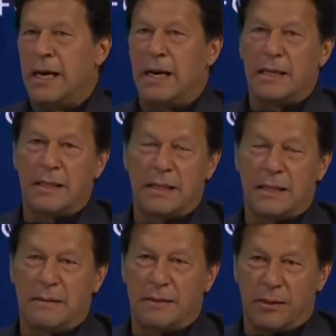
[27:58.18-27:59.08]
and
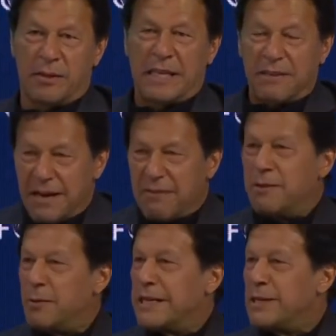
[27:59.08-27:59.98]
you know, give
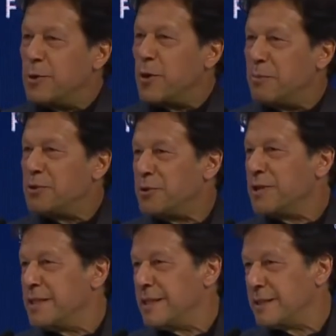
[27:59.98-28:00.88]
everyone equal
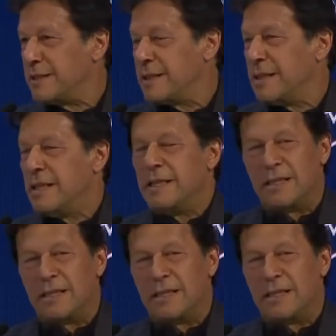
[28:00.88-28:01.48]
opportunities.